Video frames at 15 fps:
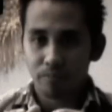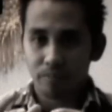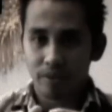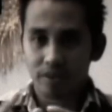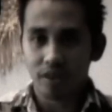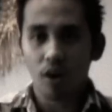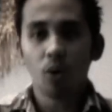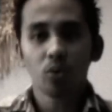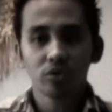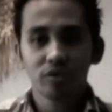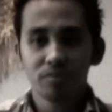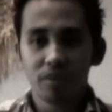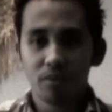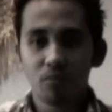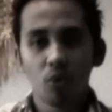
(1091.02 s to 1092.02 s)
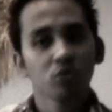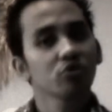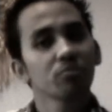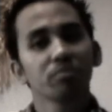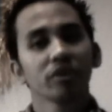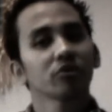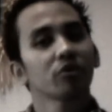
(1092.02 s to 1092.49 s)
But the ultimate
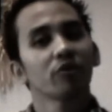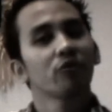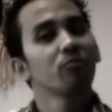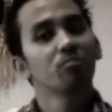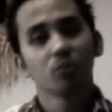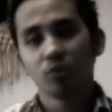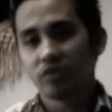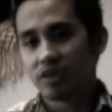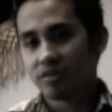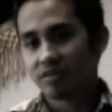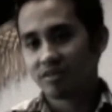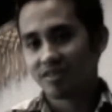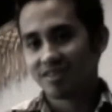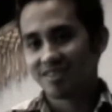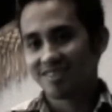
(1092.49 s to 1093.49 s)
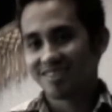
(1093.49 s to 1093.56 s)
motion picture movies,